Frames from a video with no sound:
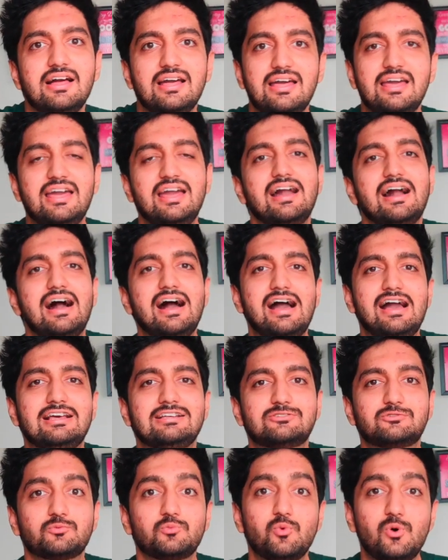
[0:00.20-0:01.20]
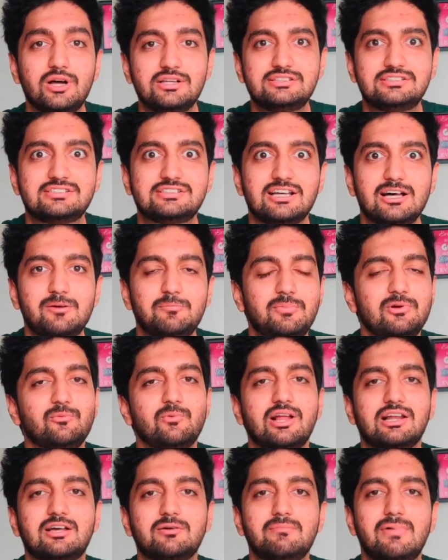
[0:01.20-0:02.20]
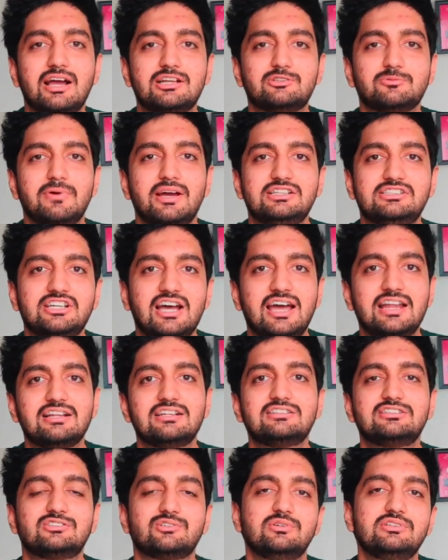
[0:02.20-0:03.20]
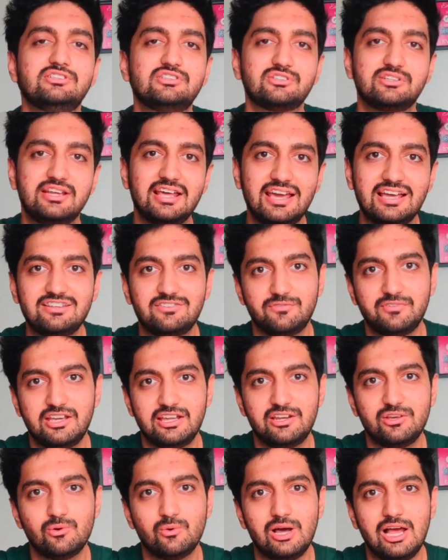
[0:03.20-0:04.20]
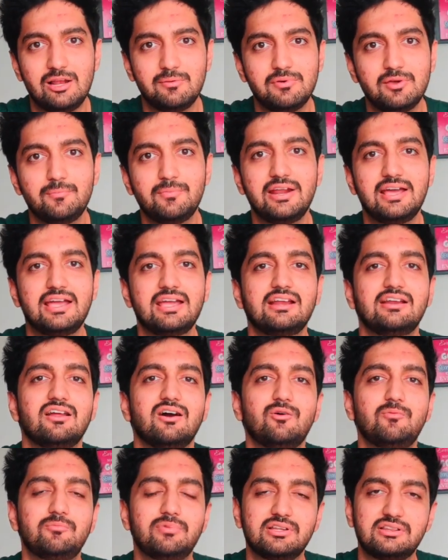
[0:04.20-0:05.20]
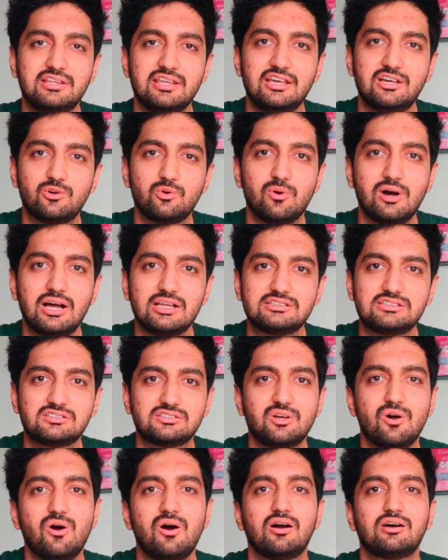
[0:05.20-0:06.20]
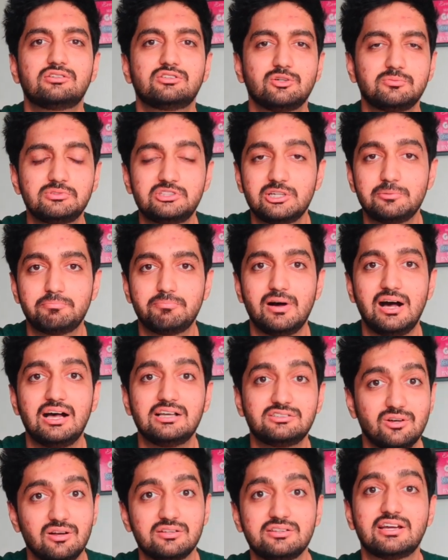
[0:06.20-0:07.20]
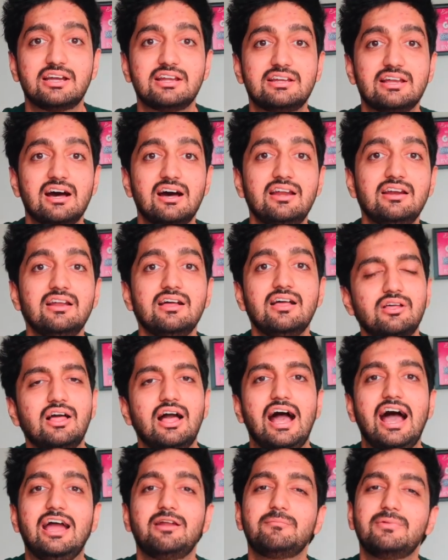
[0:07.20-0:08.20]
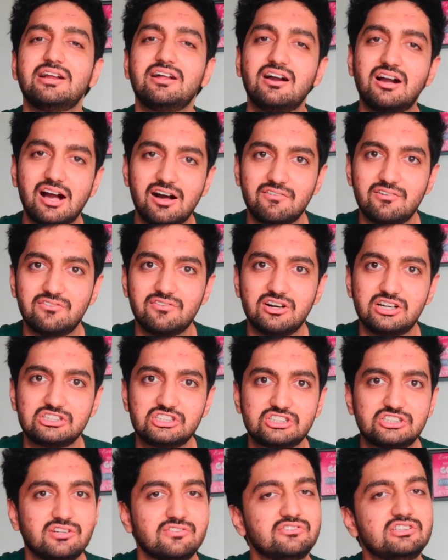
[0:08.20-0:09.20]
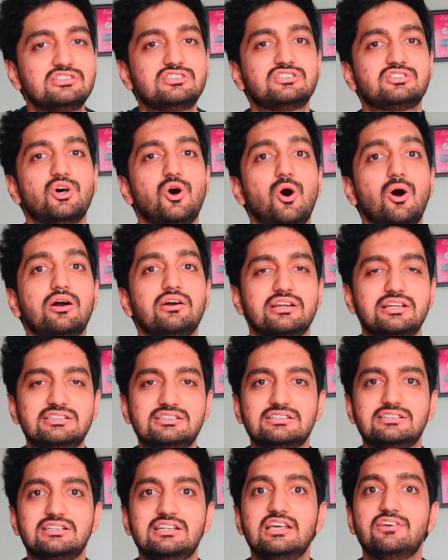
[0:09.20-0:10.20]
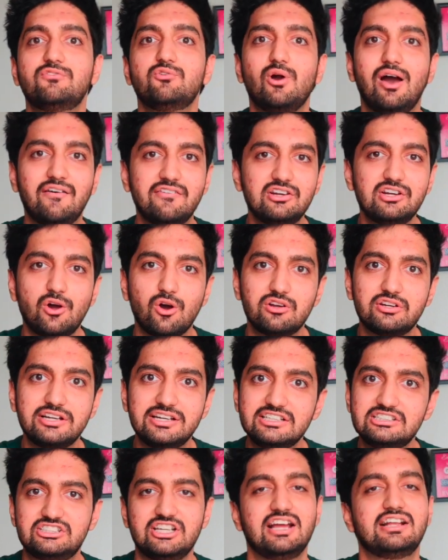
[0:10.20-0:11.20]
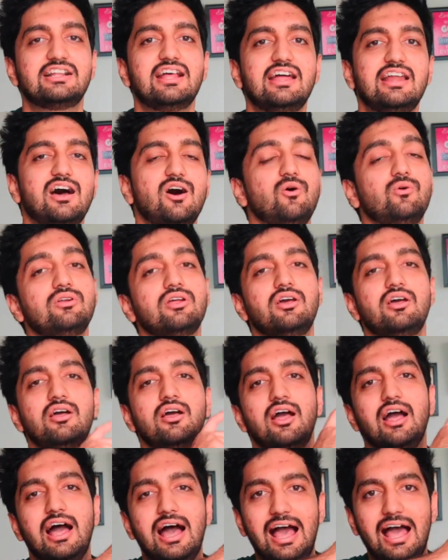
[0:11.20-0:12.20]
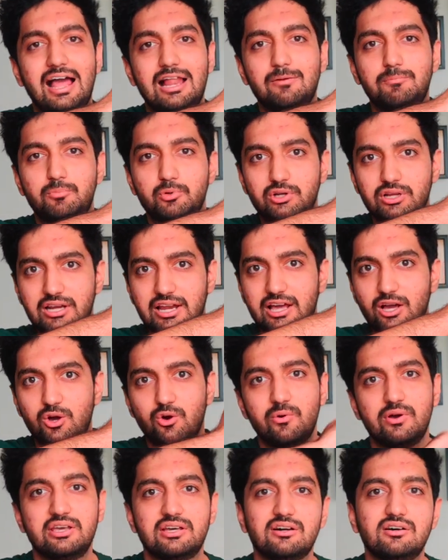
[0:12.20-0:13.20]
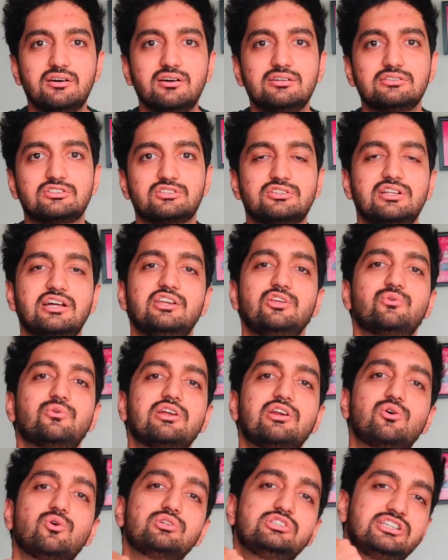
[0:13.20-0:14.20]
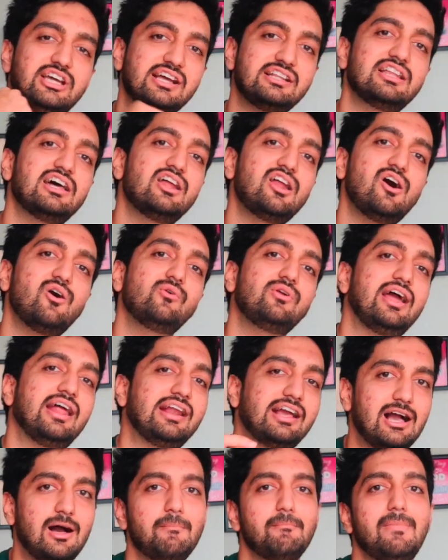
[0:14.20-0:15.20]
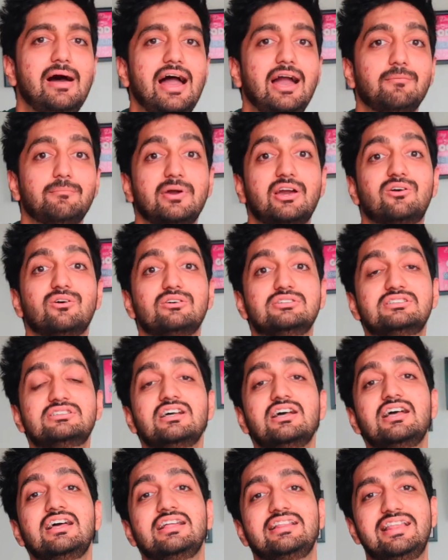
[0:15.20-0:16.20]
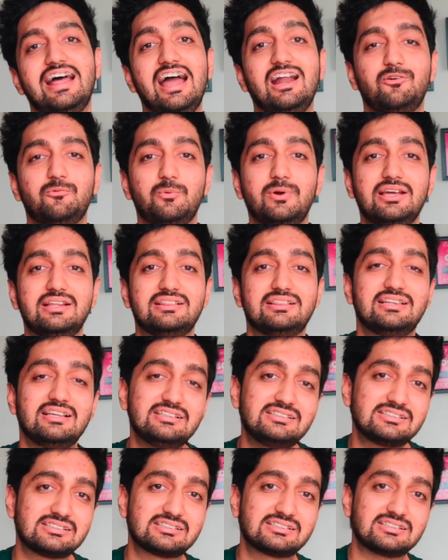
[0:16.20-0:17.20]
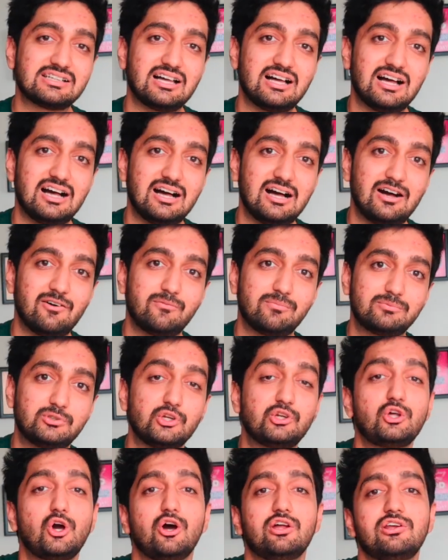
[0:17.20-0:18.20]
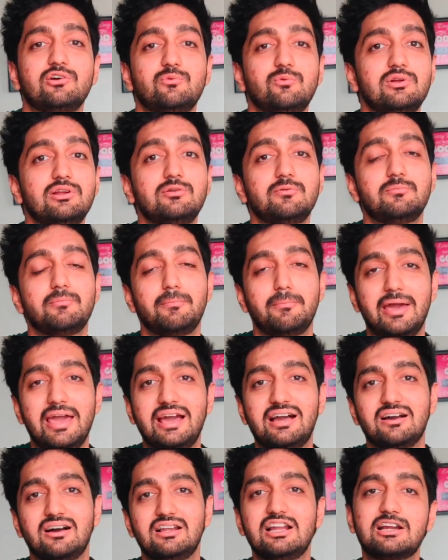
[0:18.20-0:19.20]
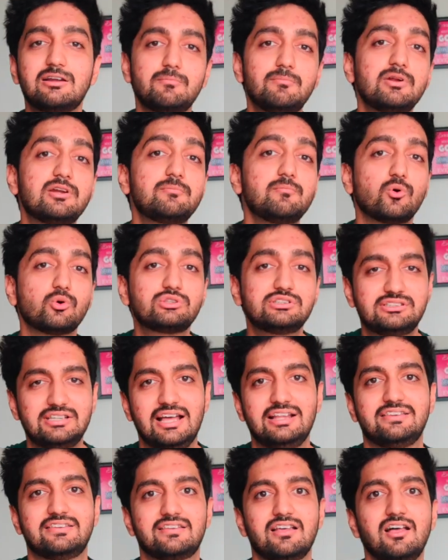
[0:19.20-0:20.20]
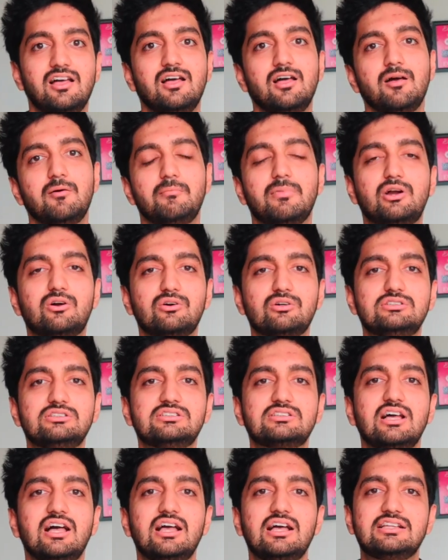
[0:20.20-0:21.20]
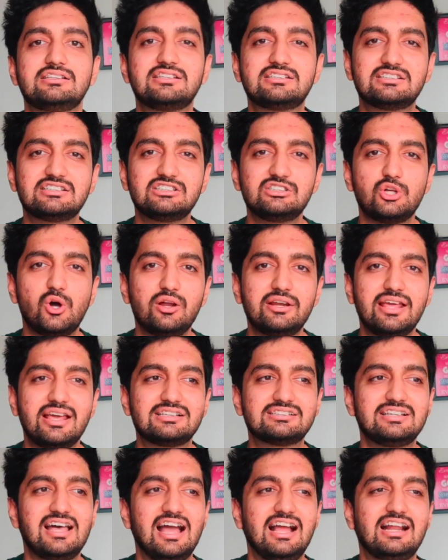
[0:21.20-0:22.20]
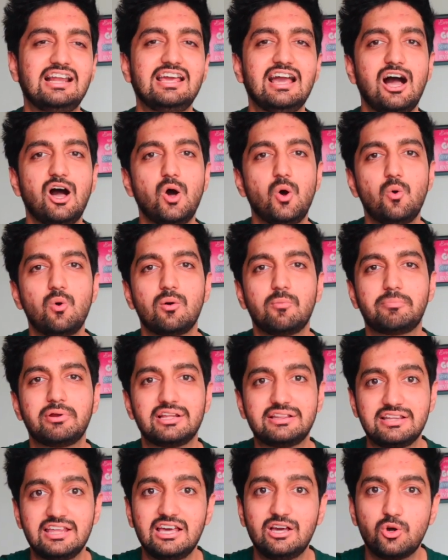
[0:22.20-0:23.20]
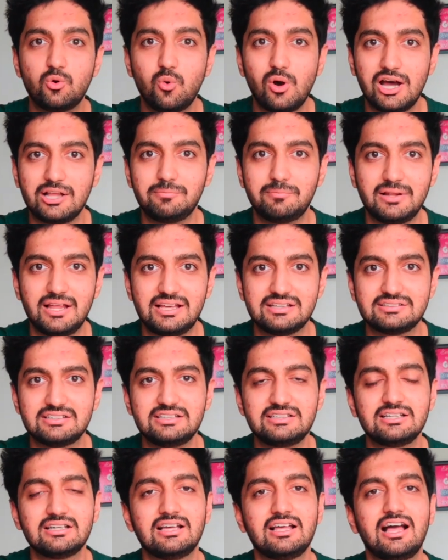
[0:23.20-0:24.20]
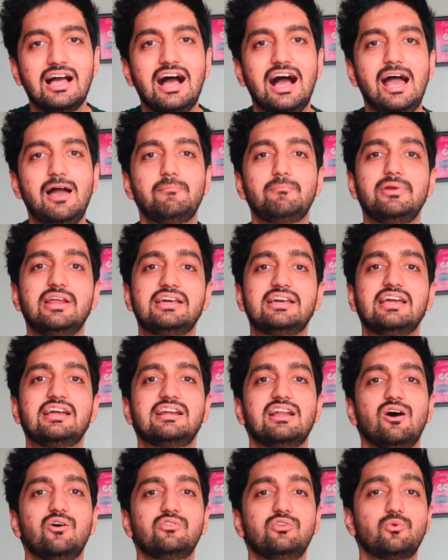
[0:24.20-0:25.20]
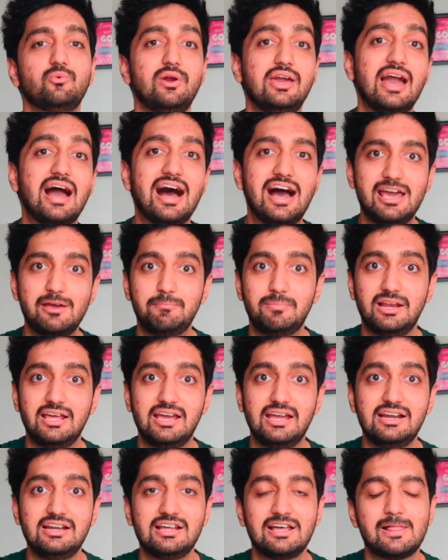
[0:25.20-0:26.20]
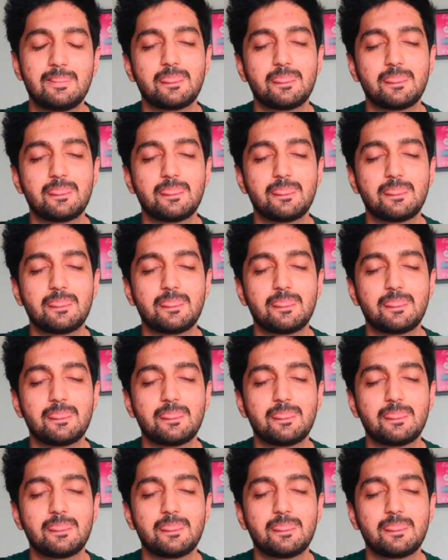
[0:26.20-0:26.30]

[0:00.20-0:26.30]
Hey guys, what's up and welcome back to my channel. So in today's video, I'll be breaking down Prateek Kuhad's song Tum Jab Paas on the guitar. I had made a cover version of this song recently. If you haven't already checked that out, I'll put a link over here so that you can go check that out and come back, because that way this tutorial will make a little bit more sense, because this is not exactly how Prateek Kuhad plays it. I'm breaking down the way I play it.